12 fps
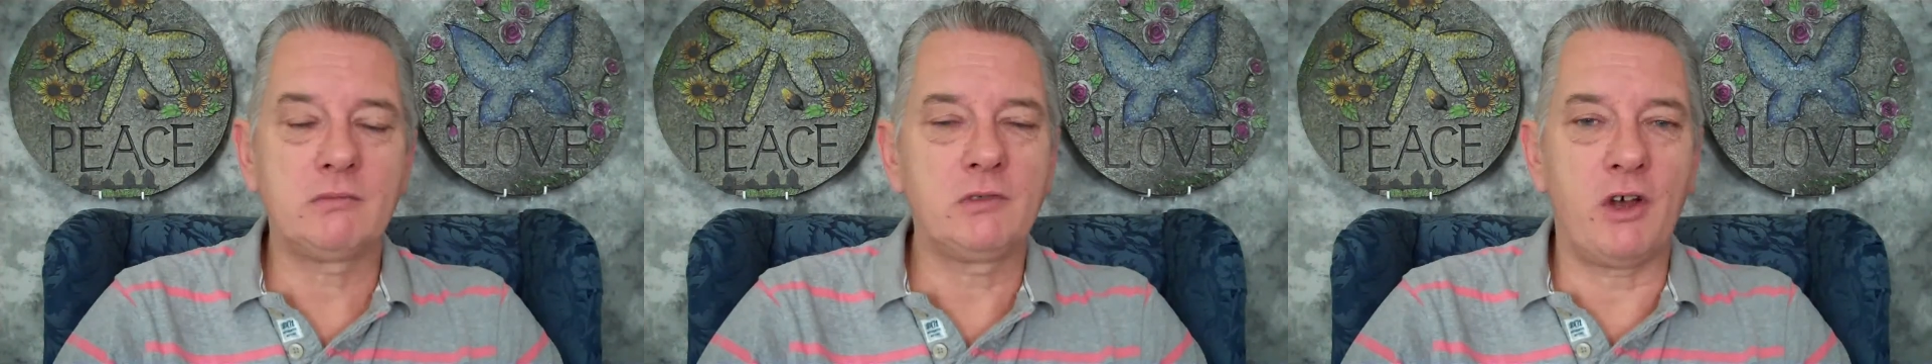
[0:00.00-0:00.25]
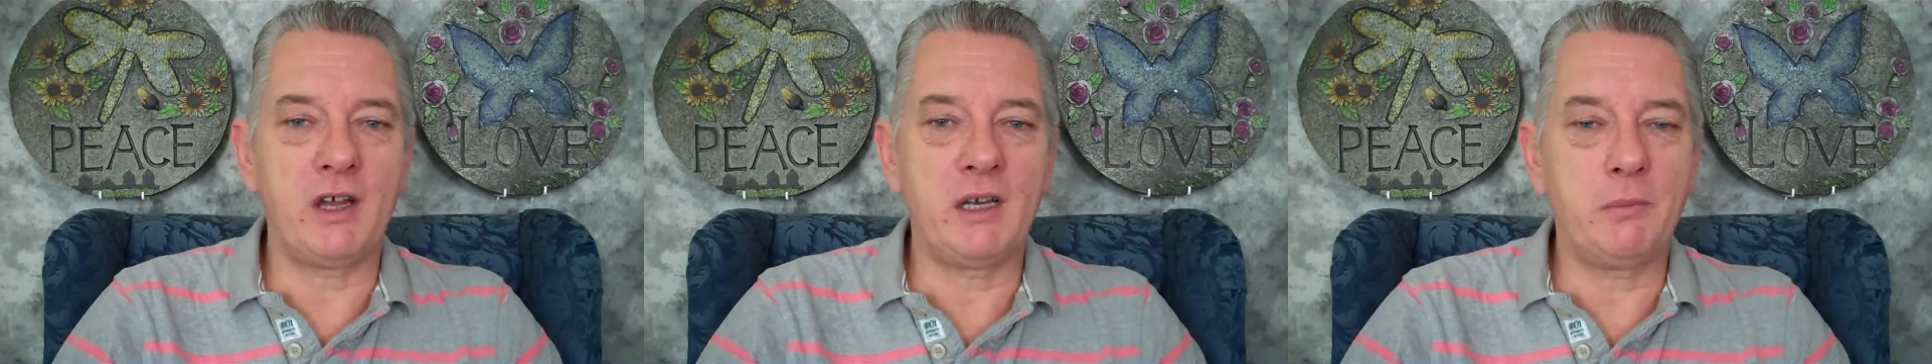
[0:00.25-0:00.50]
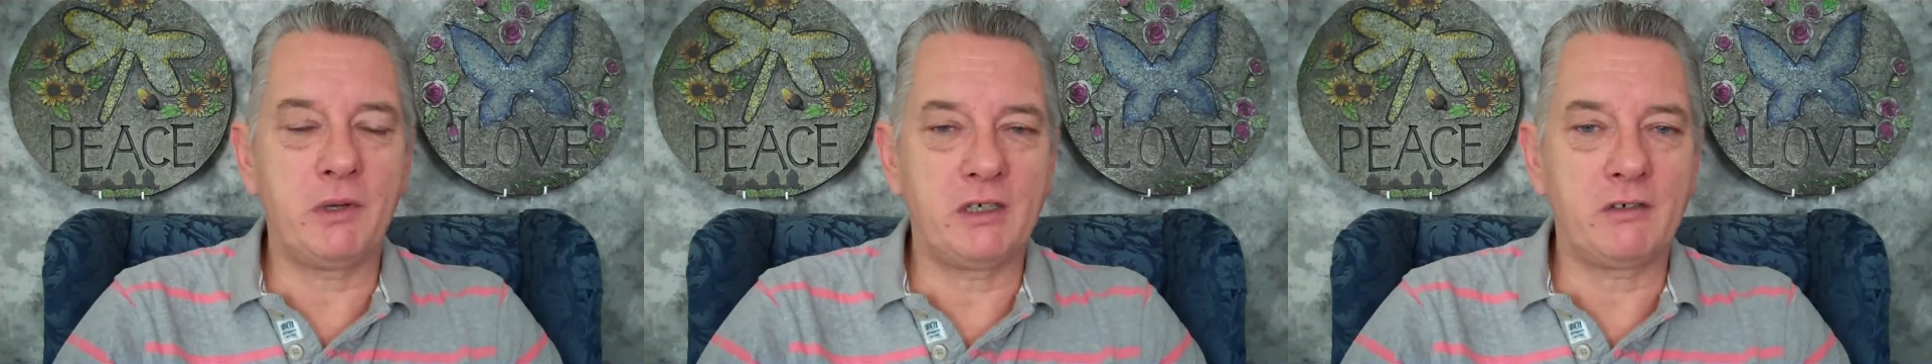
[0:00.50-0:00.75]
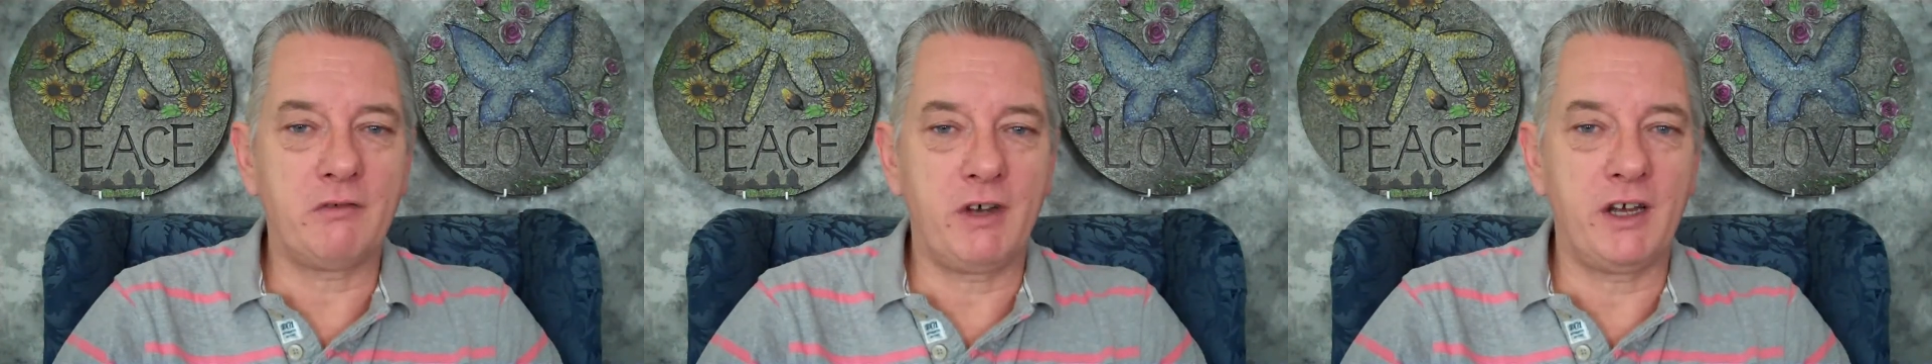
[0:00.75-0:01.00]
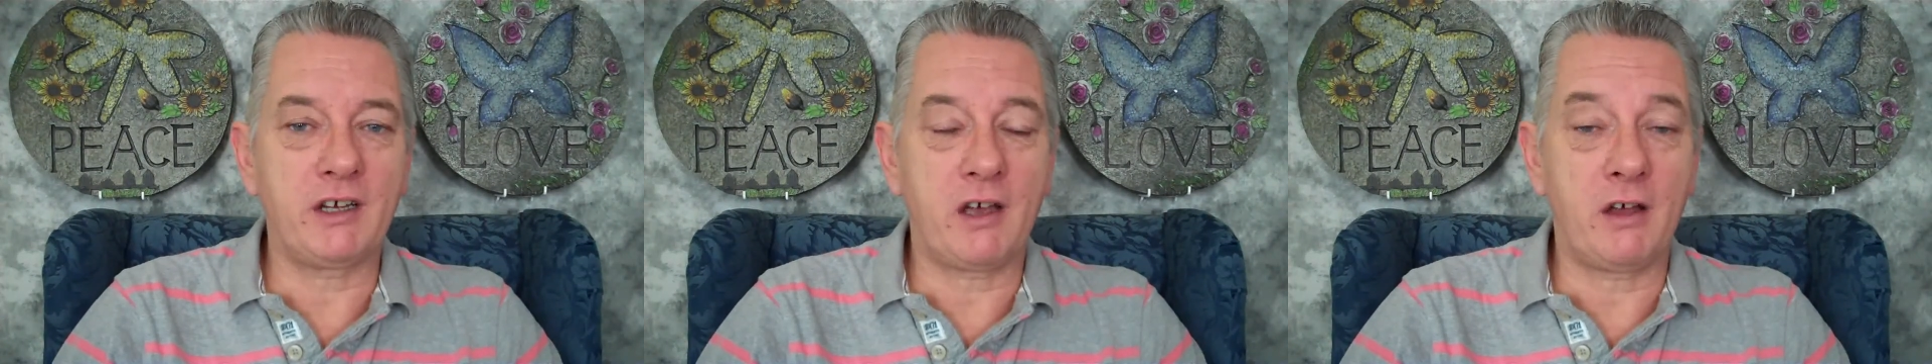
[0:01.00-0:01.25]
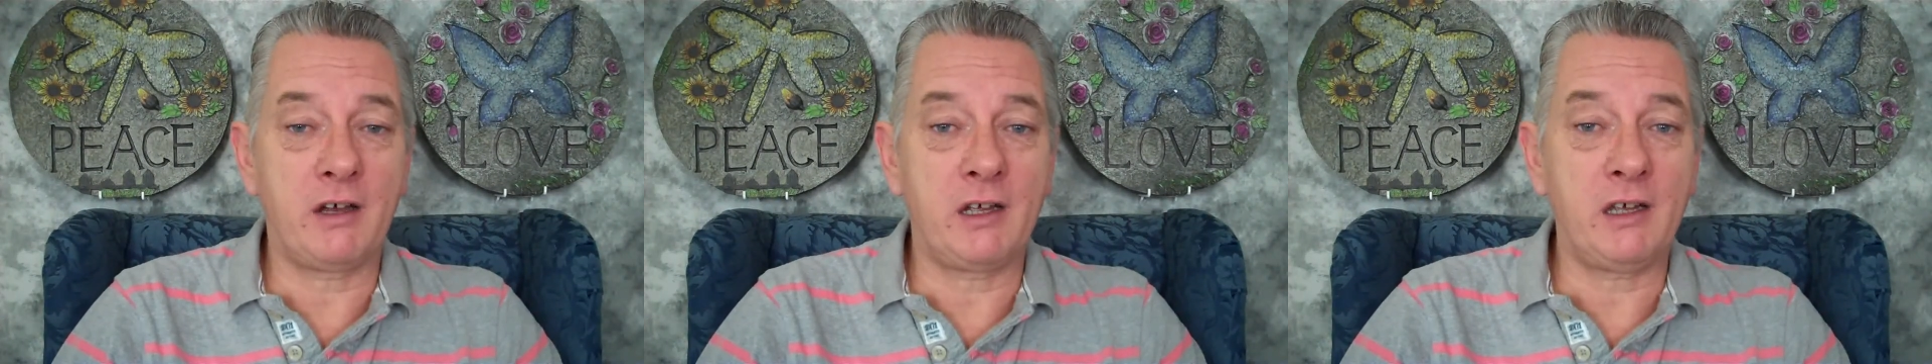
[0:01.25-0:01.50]
not anybody can
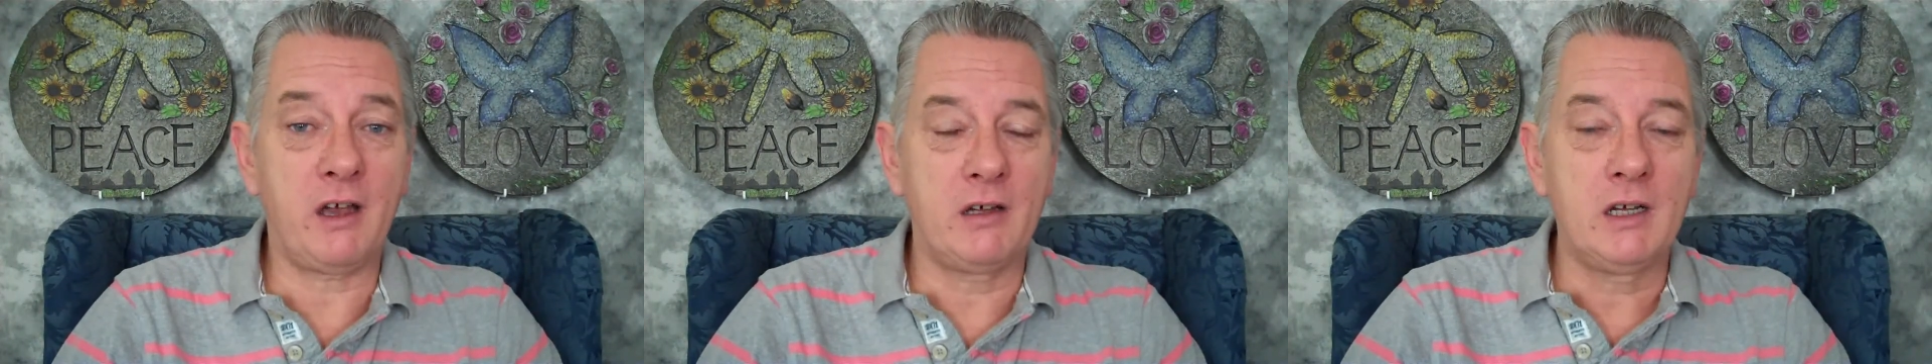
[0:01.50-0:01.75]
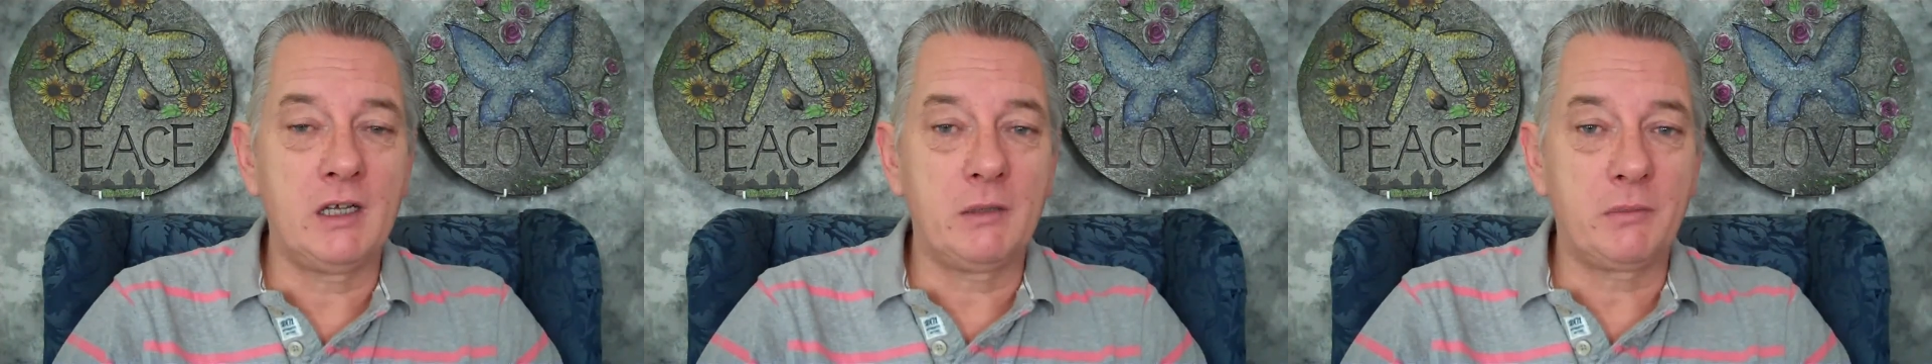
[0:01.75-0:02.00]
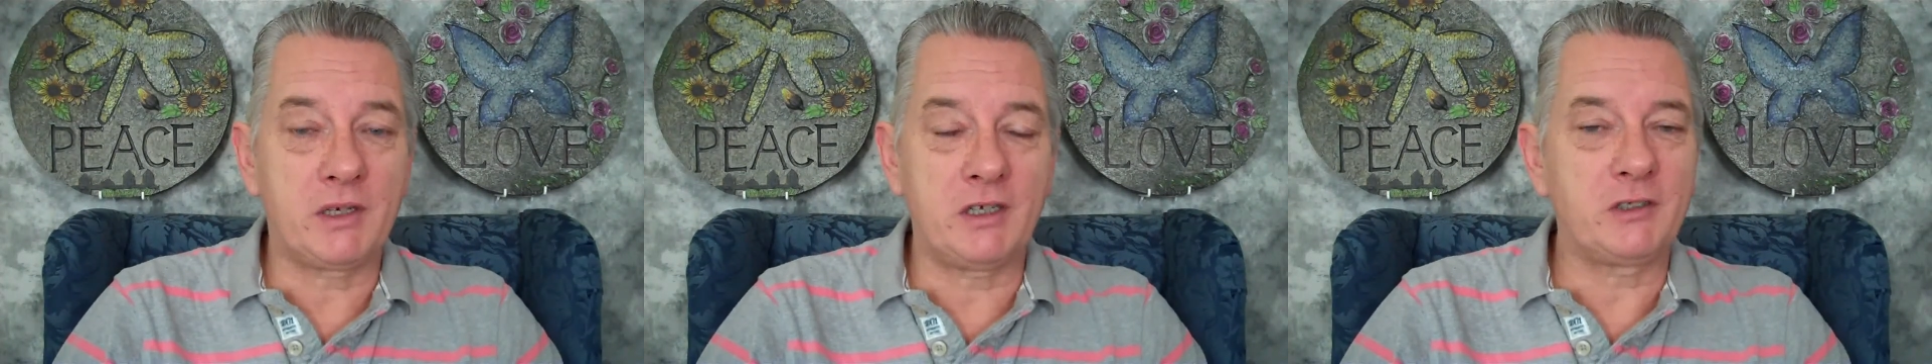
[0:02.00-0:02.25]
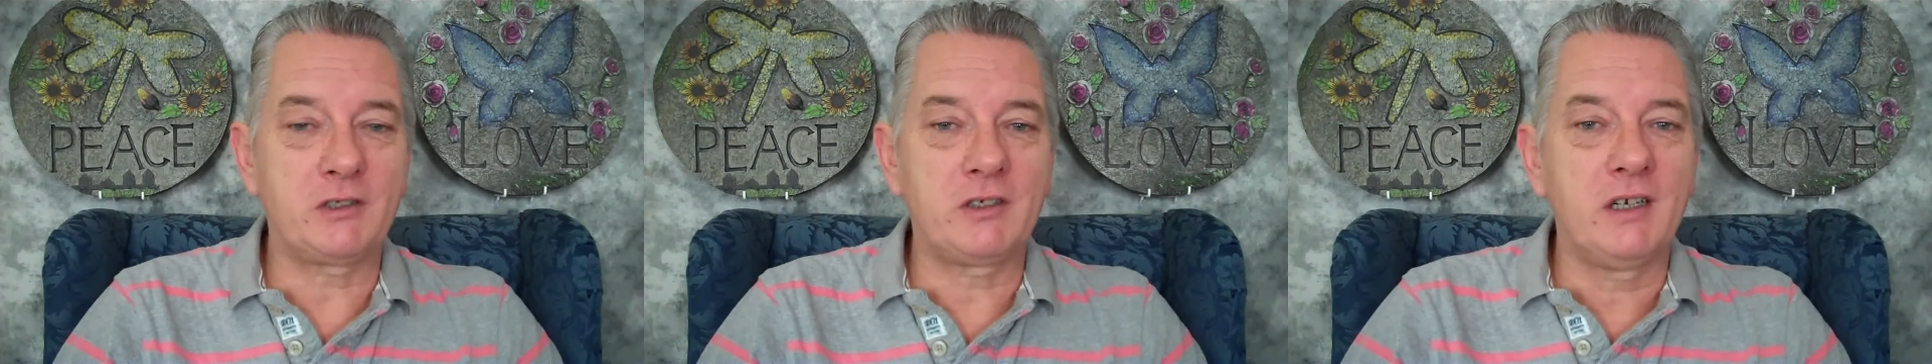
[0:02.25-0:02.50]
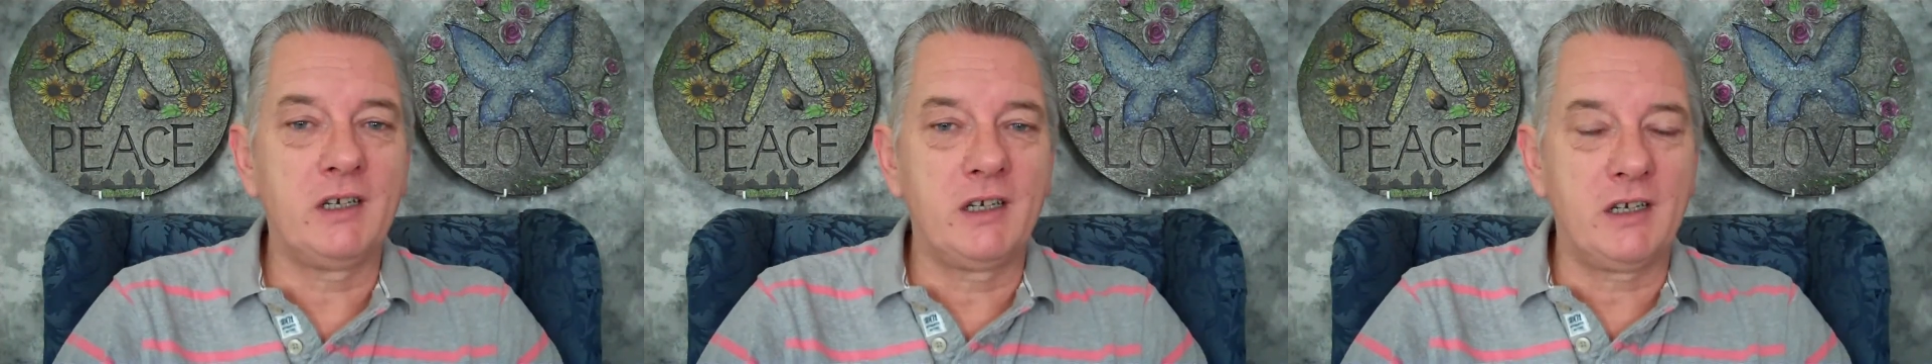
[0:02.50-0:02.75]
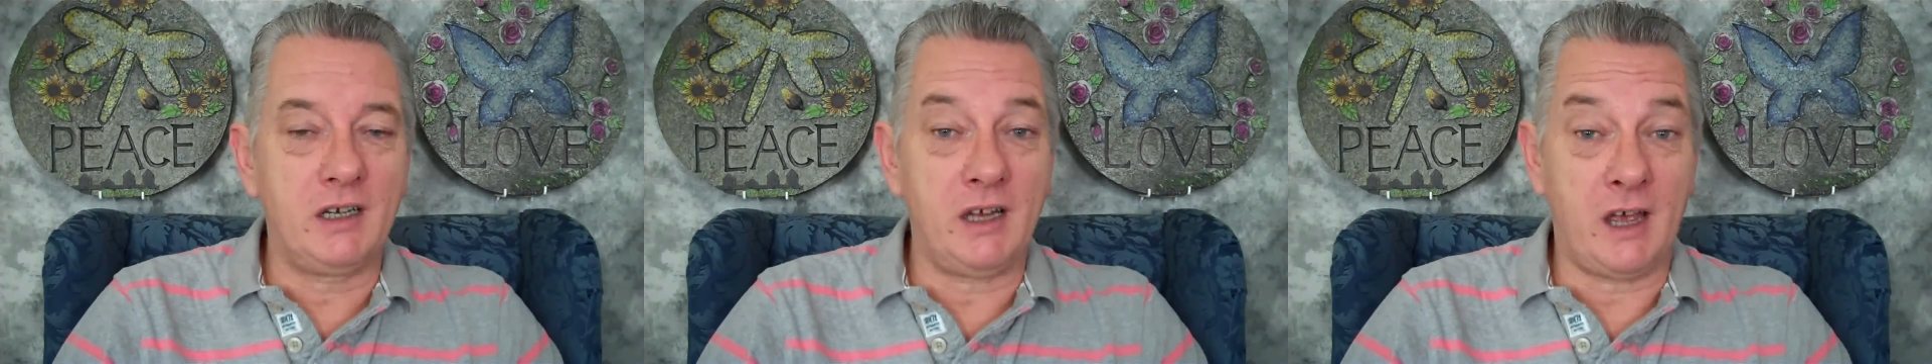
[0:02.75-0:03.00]
reincarnate, because
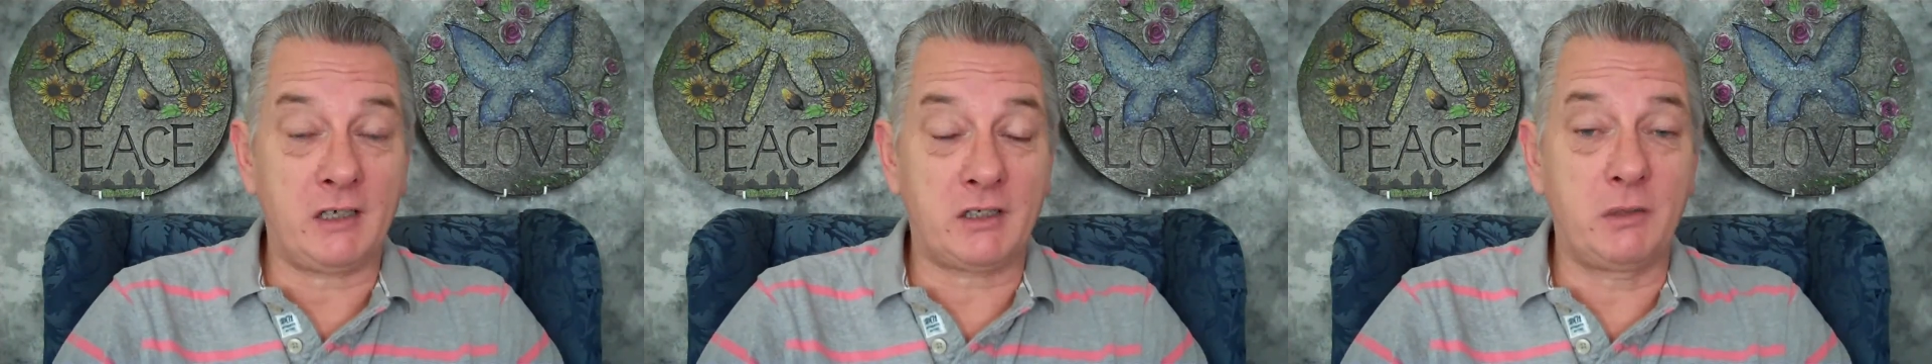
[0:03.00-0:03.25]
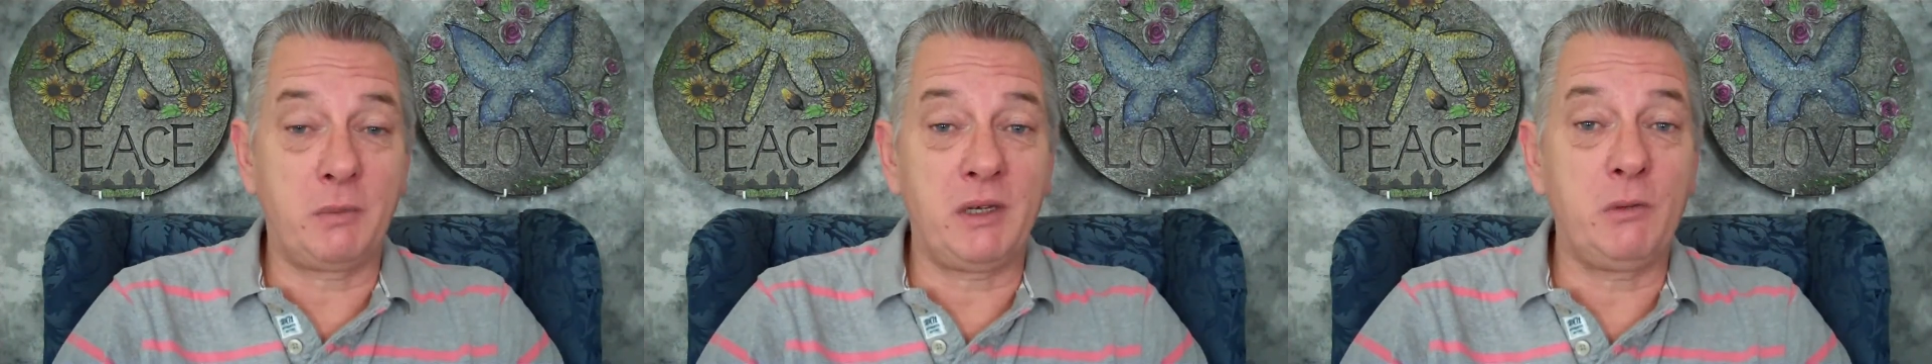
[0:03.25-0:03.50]
it has to be